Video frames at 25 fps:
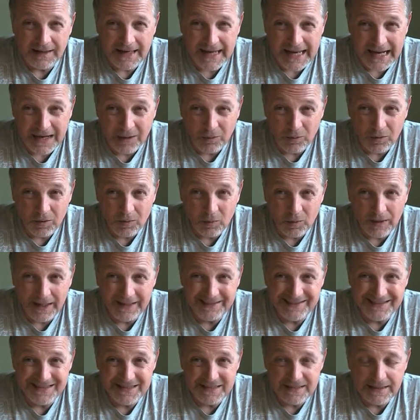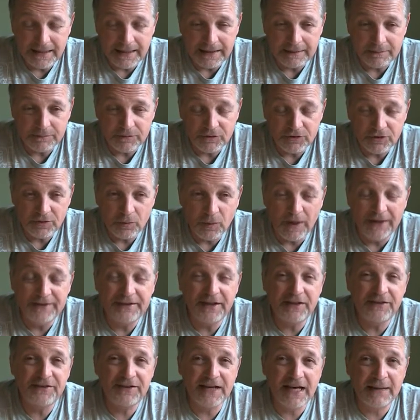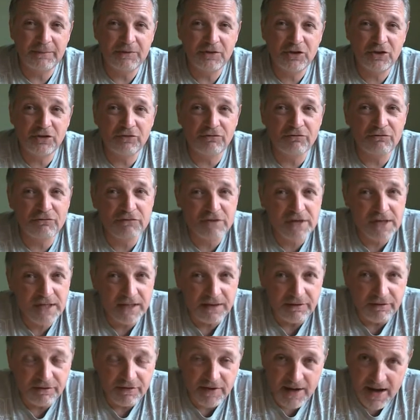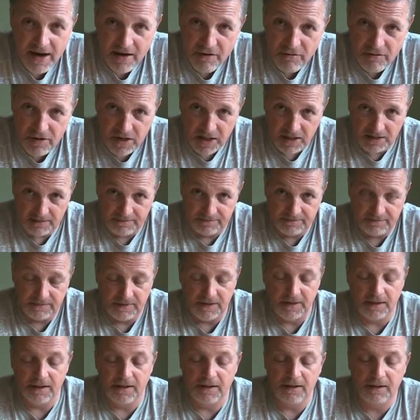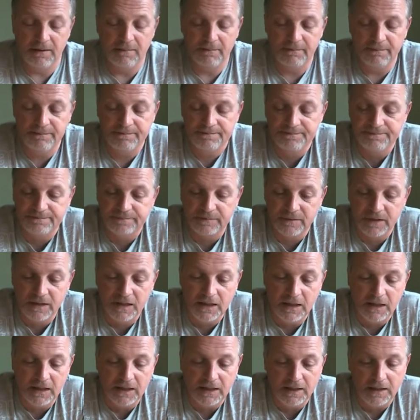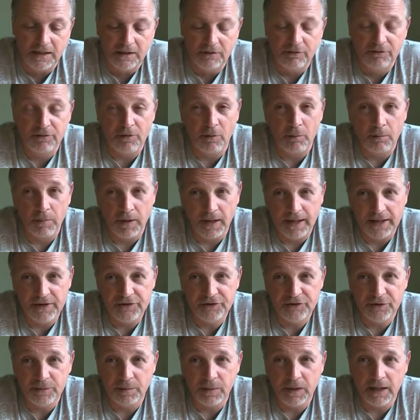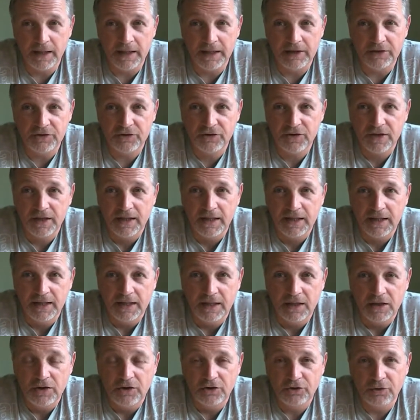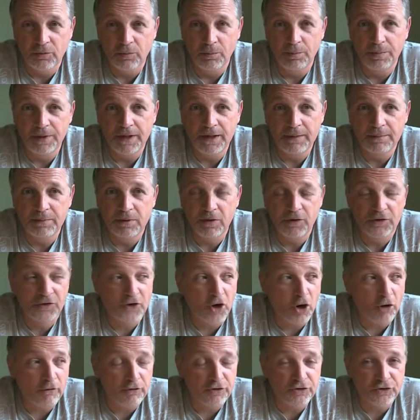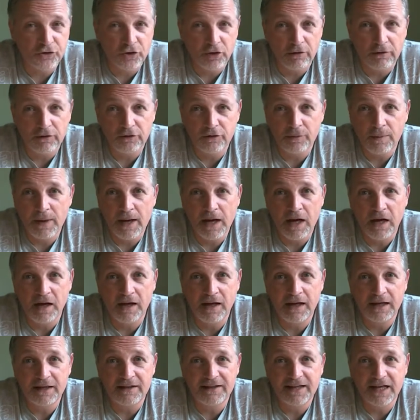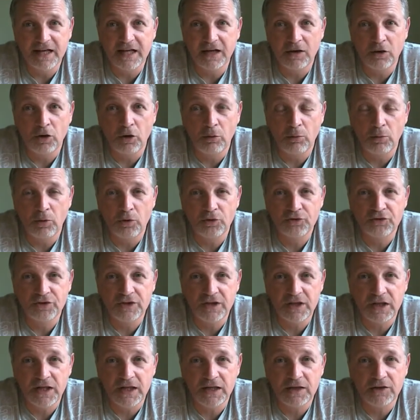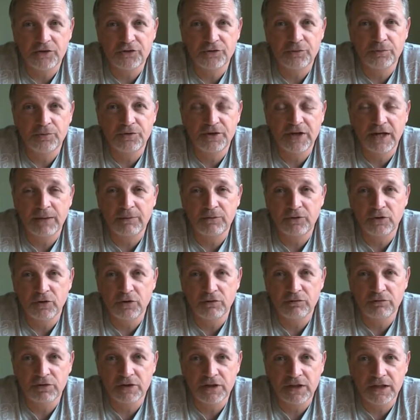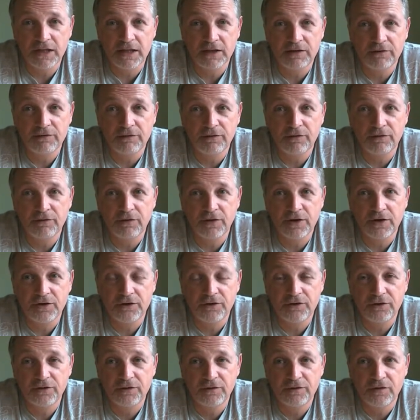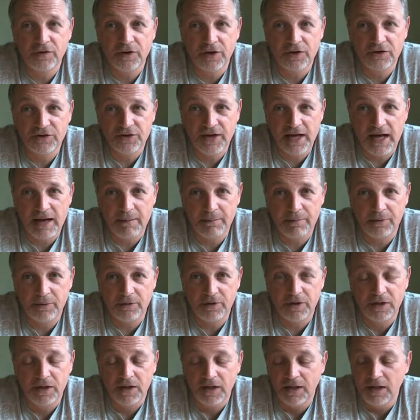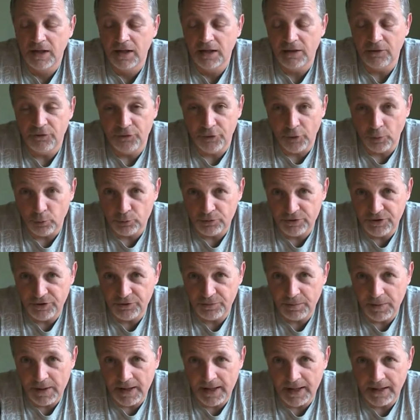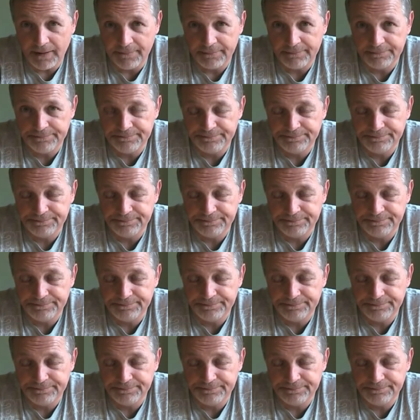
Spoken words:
Now, waiting times. Waiting times can really vary from place to place. Some people, there's horror stories about it taking almost a year, sometimes over a year for it to happen. Don't despair.